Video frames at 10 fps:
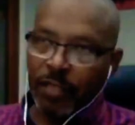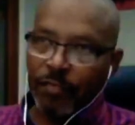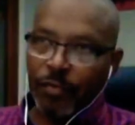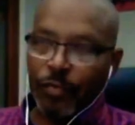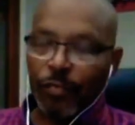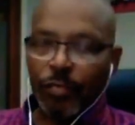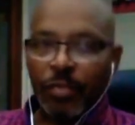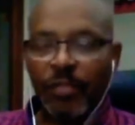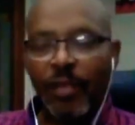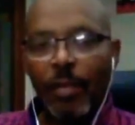effective
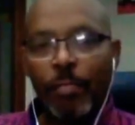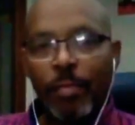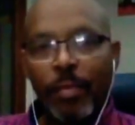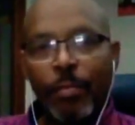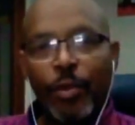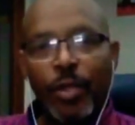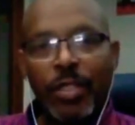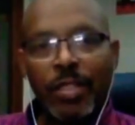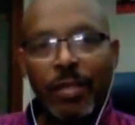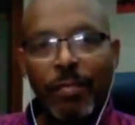to develop
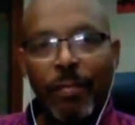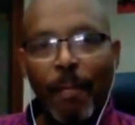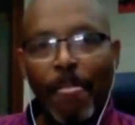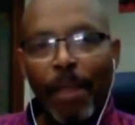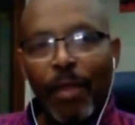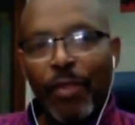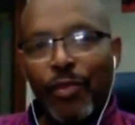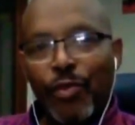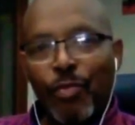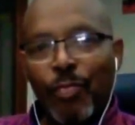immunity
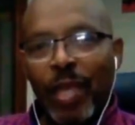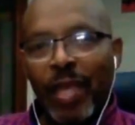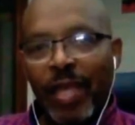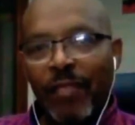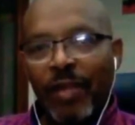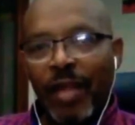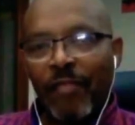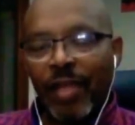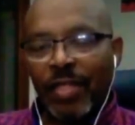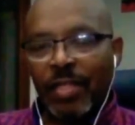through being given
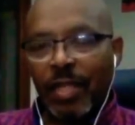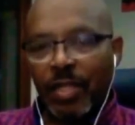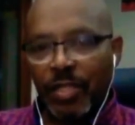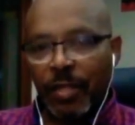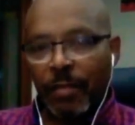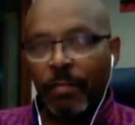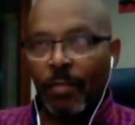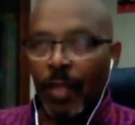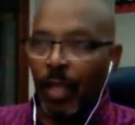a vaccination.